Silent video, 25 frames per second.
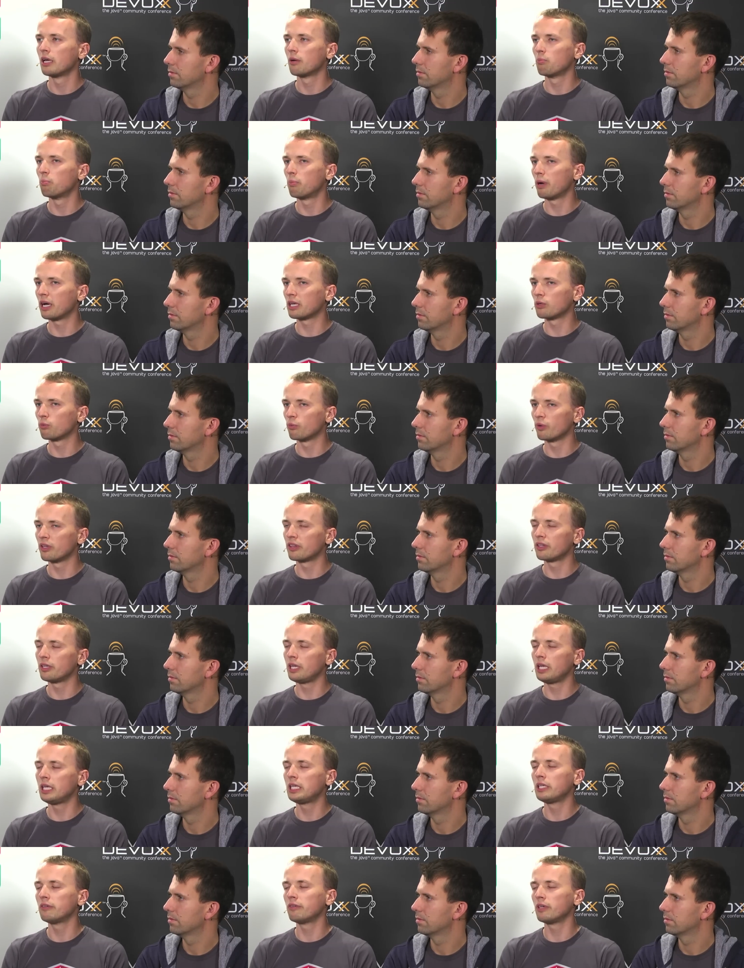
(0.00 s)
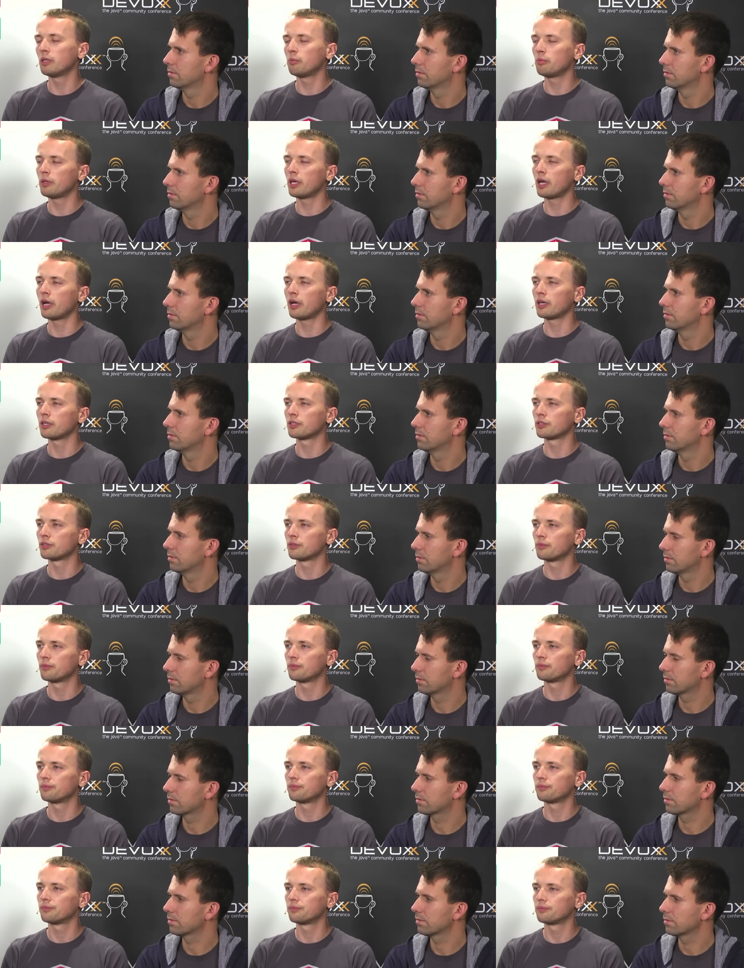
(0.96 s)
Speaker 1: but with native APIs.
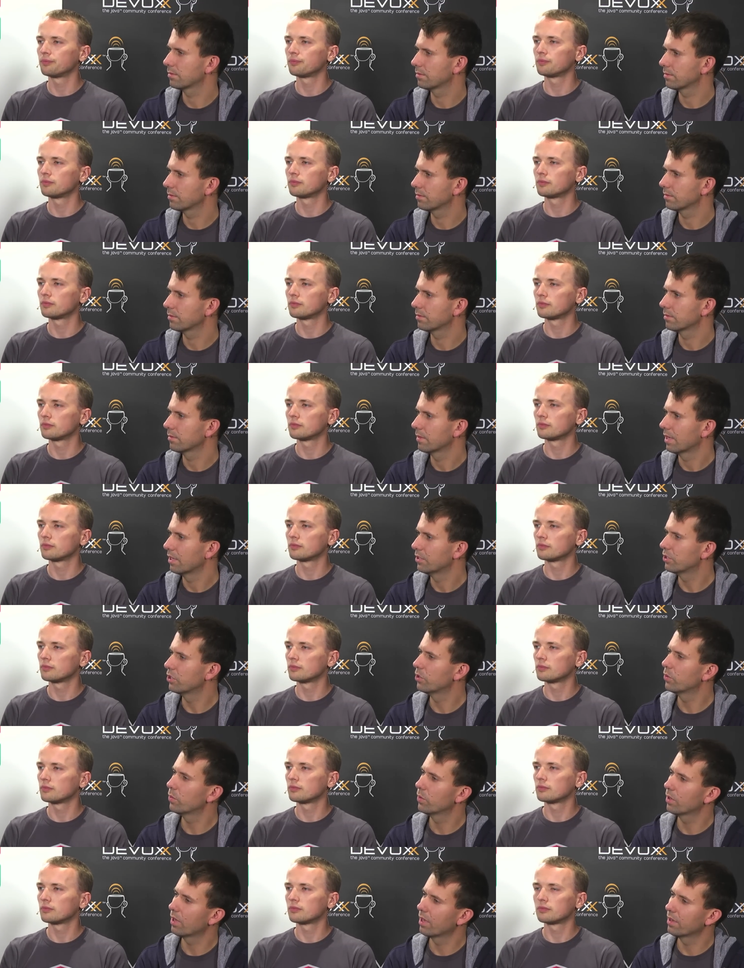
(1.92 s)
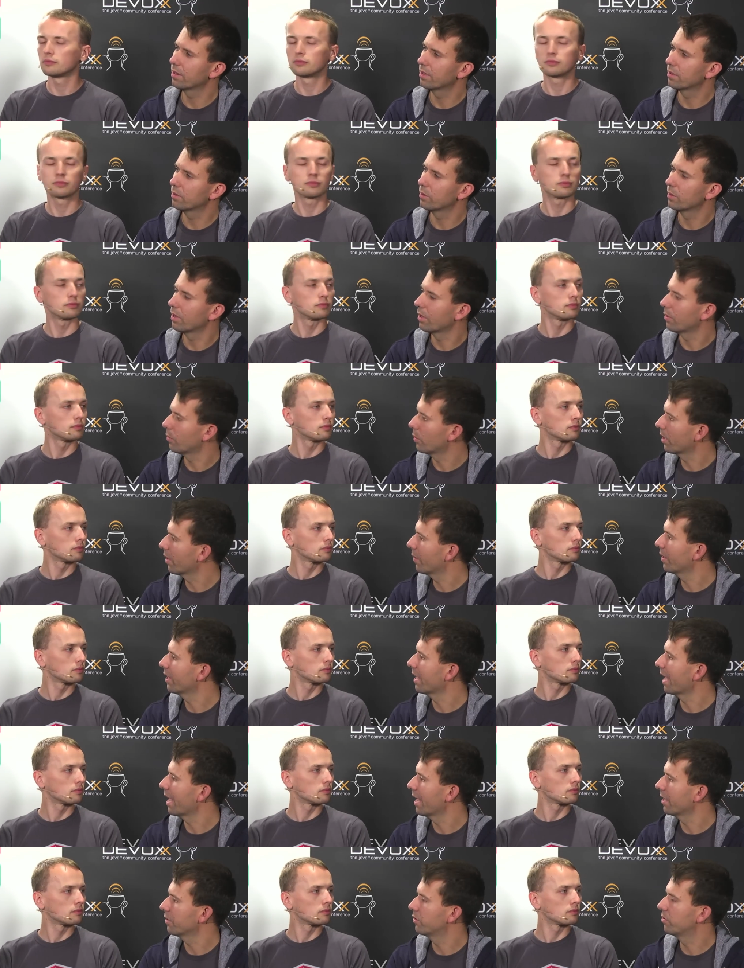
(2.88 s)
Speaker 2: Okay. So the, uh, the, uh, what I want to
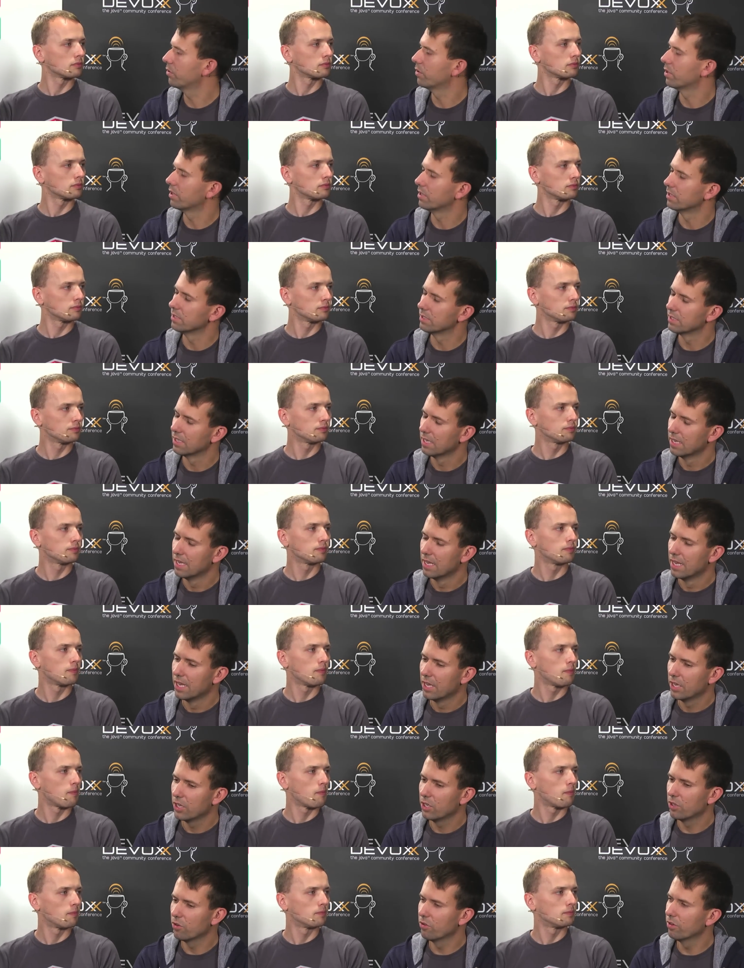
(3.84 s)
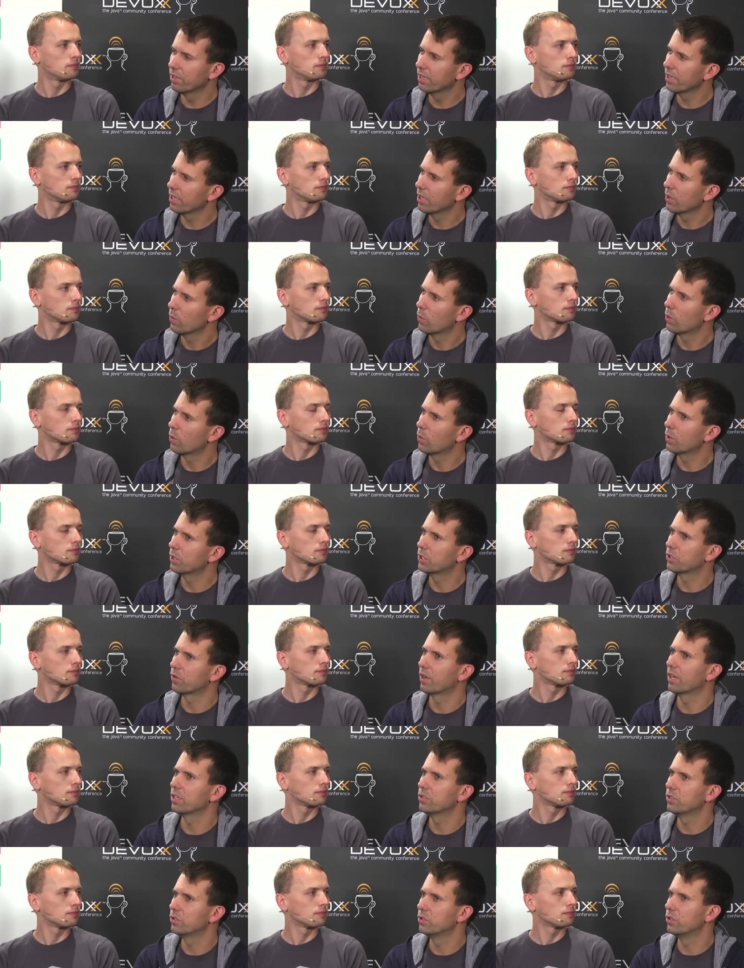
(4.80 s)
add to it is, you really what we're
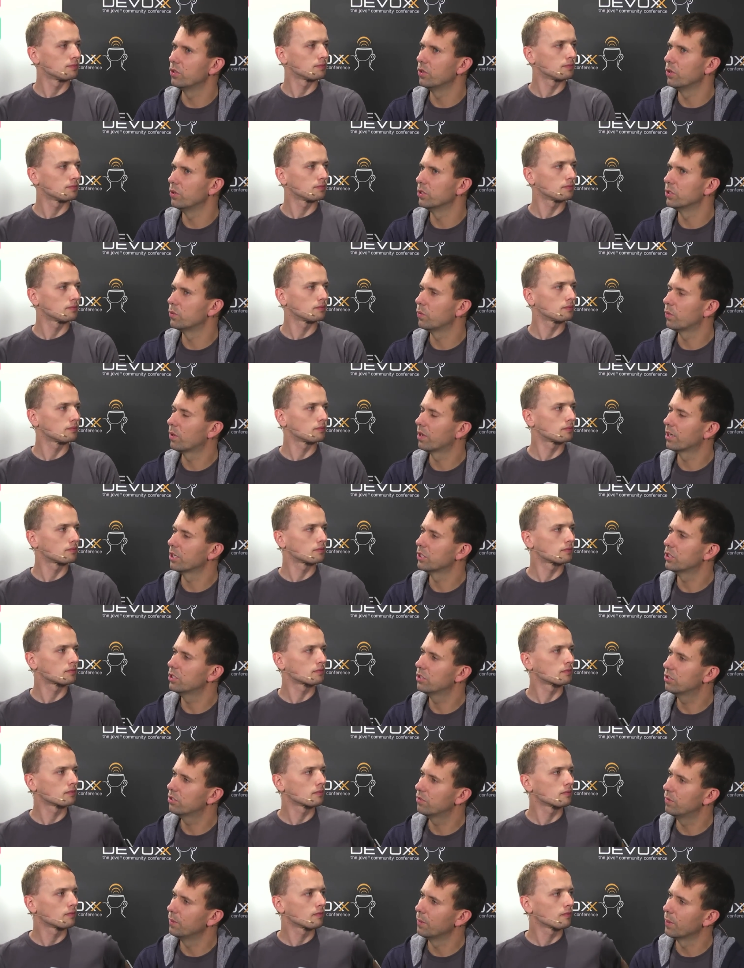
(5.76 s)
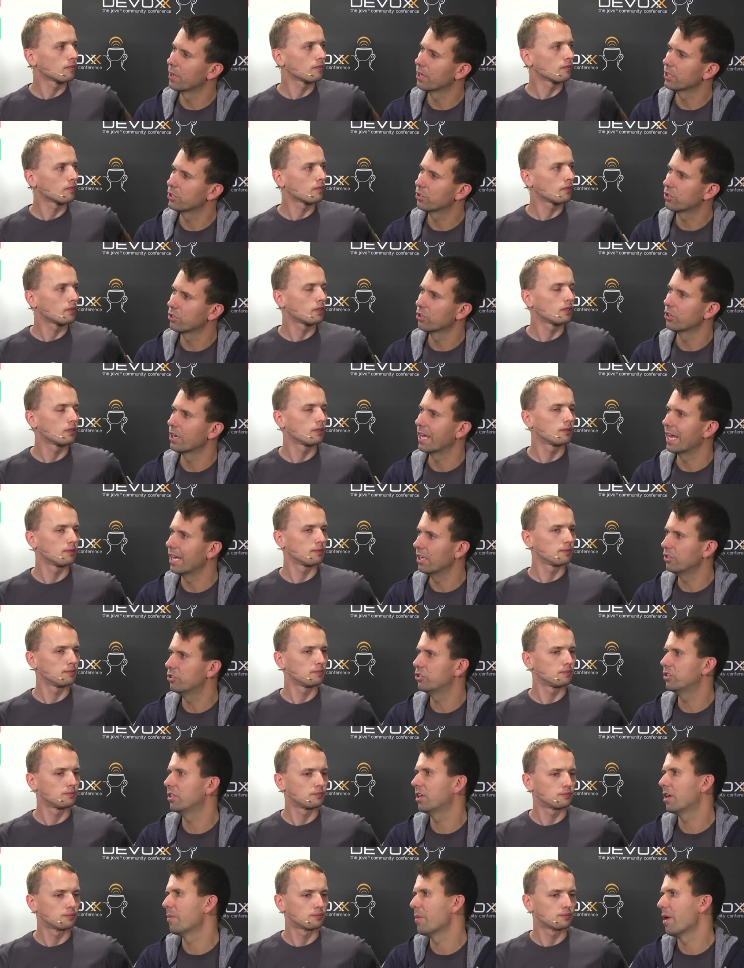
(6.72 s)
trying to do is we want to we want to turn
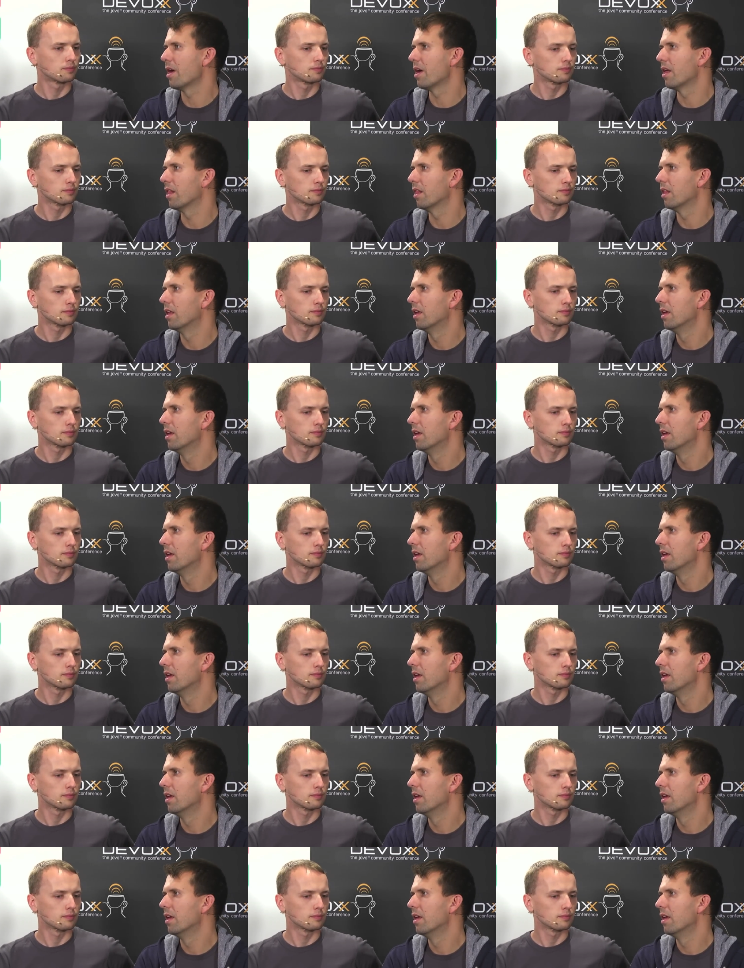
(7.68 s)
HTML